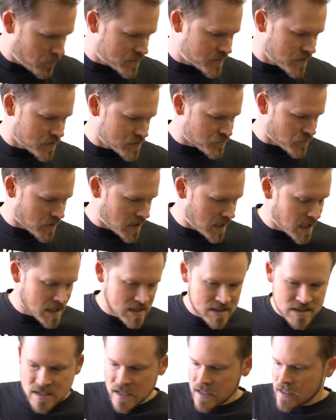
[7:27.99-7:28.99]
with those
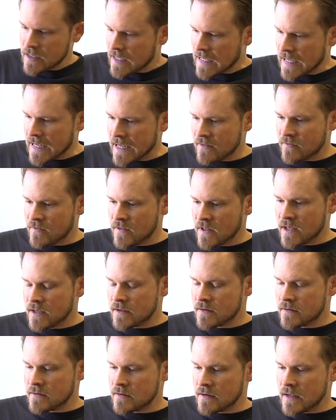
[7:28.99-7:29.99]
rods, and
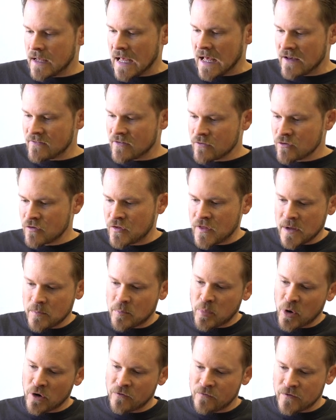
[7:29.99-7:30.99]
then have everything
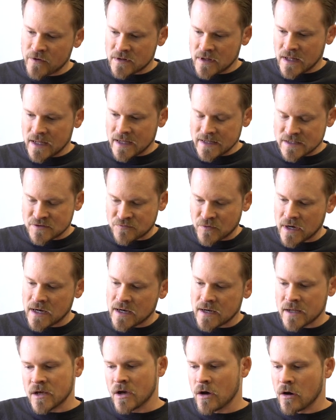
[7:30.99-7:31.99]
perfect, like it's ready
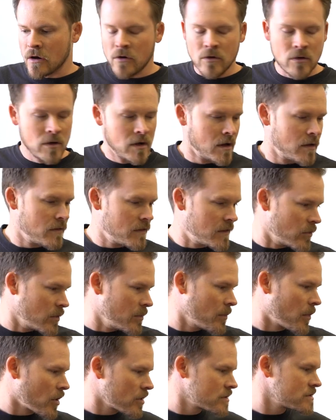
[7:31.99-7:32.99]
to go. Then we
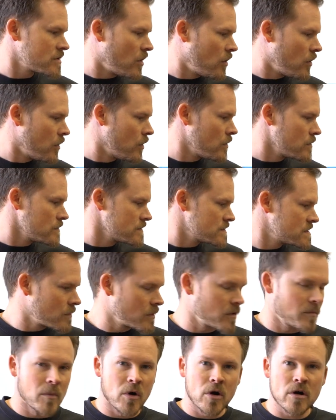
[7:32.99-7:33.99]
mark the holes
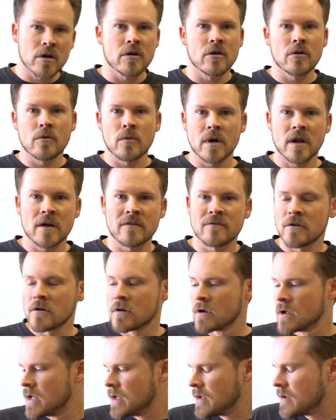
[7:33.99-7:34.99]
with a marker or
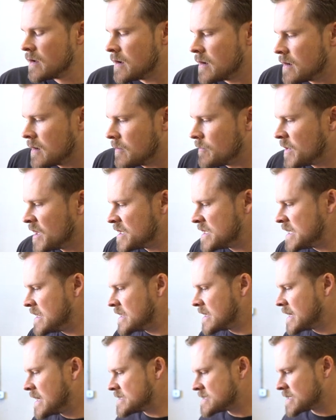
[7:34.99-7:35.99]
whatever. Monday, the
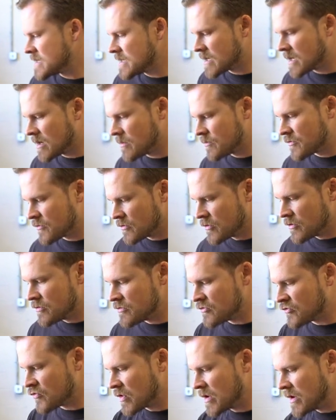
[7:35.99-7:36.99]
guy's gonna come through,
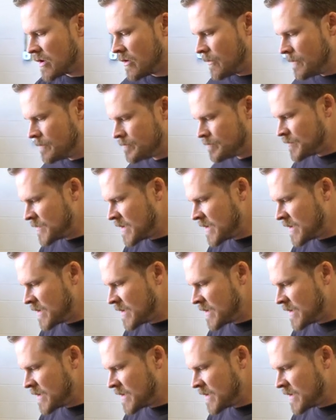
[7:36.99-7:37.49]
drill,